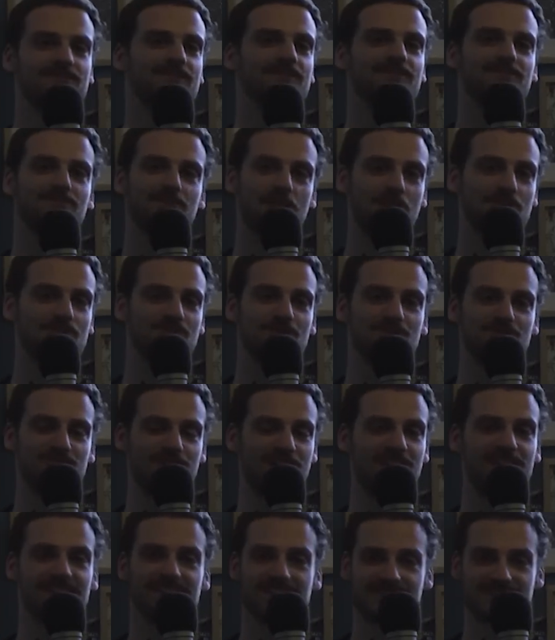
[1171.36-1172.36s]
So
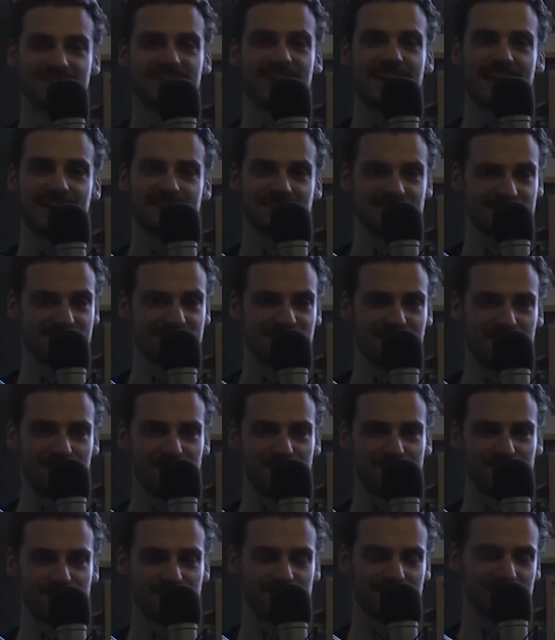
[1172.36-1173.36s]
Jarlings, let us
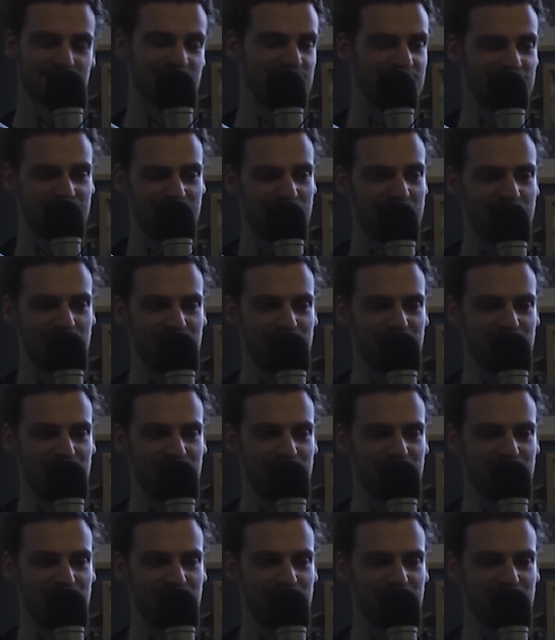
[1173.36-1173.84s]
know, because if any of